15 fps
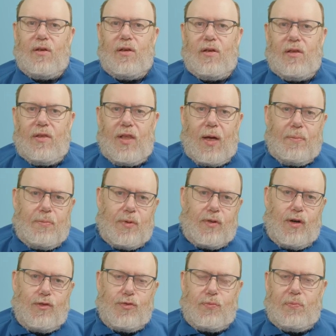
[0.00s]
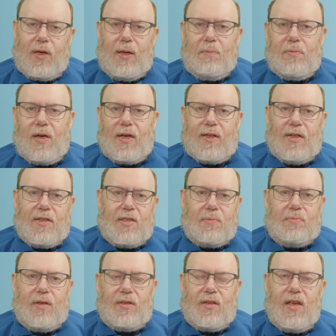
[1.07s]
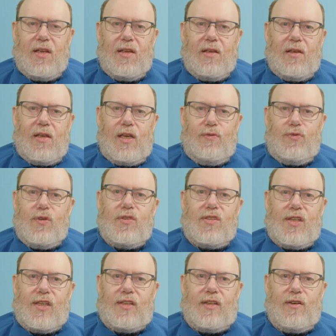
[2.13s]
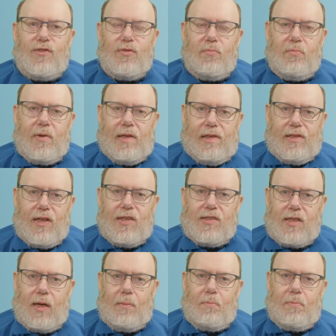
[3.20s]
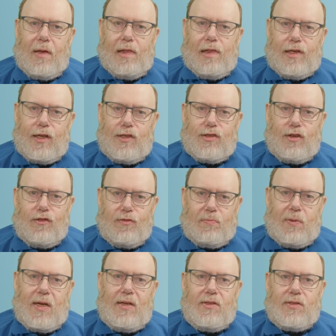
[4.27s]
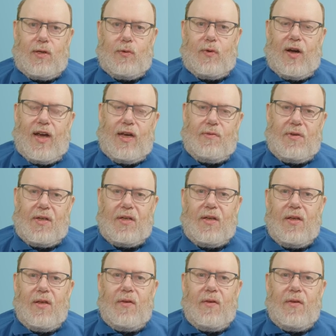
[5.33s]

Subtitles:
number of ping packets, but if you think of millions and billions of pings arriving,